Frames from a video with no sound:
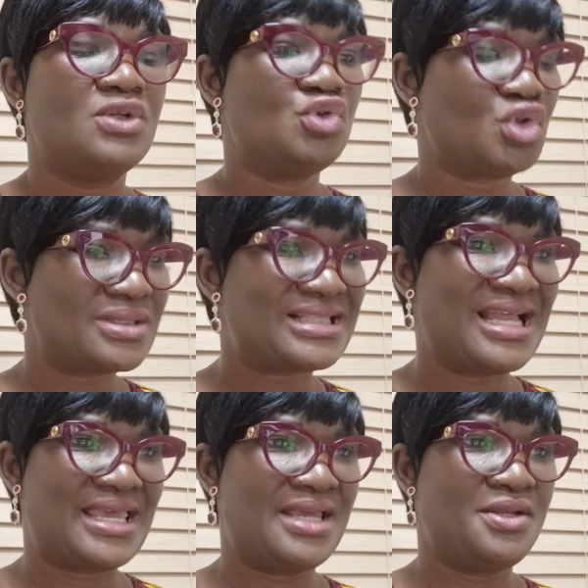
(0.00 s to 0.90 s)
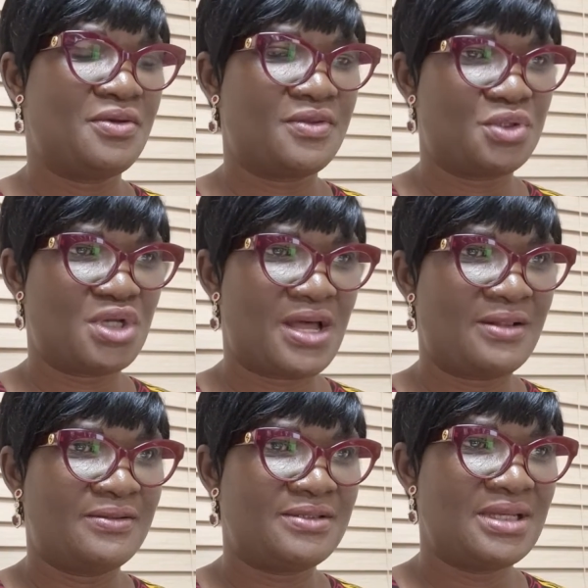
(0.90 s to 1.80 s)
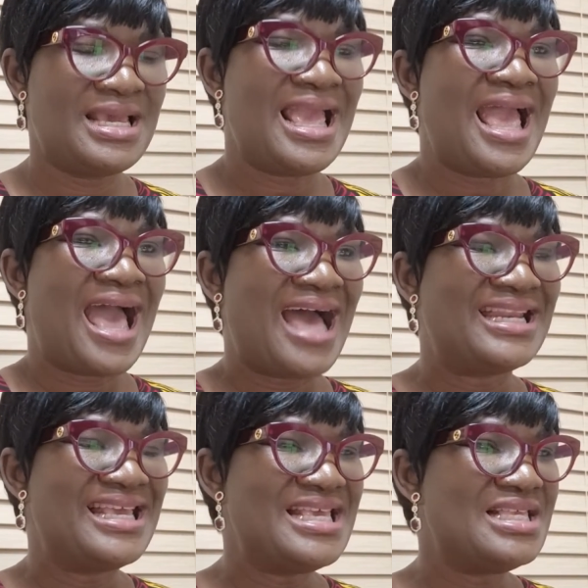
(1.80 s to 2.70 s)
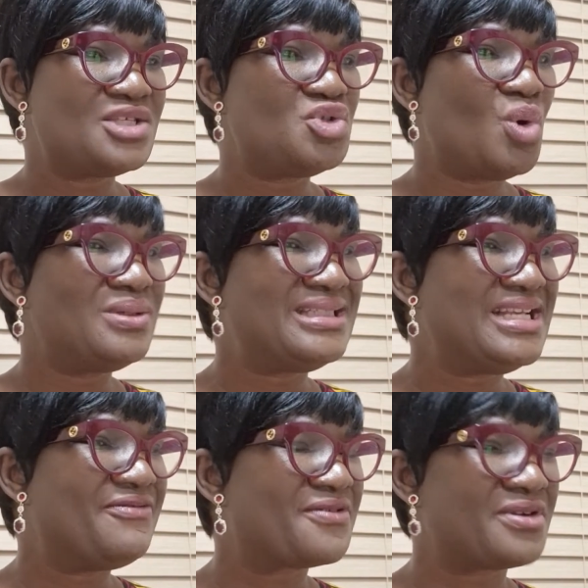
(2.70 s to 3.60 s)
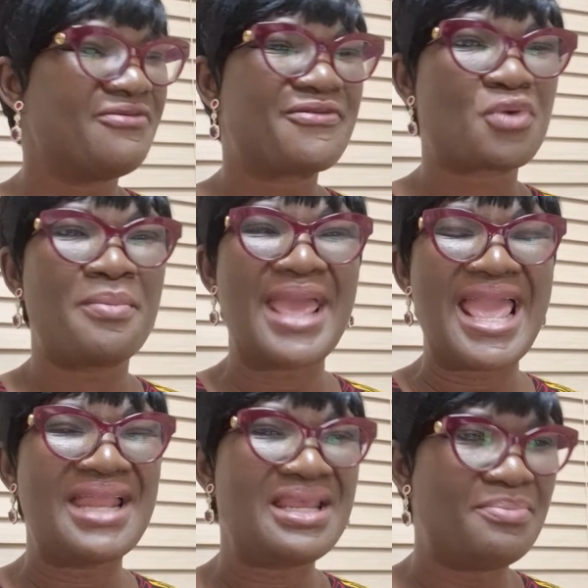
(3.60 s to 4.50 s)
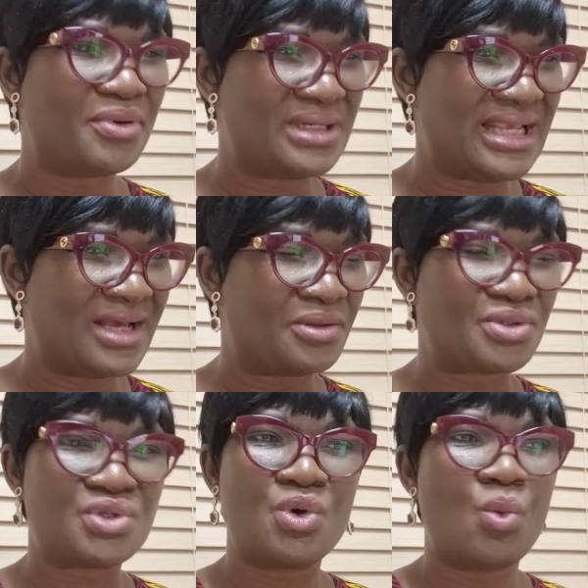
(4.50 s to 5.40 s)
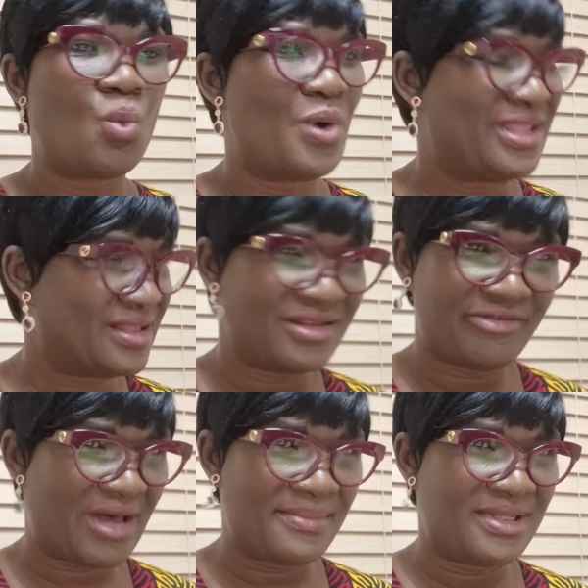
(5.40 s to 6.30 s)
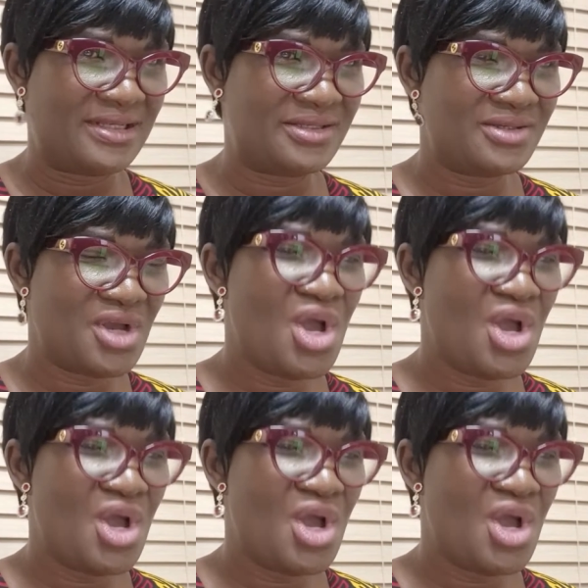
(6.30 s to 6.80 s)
just like any other child. And he is no different from anybody else within the family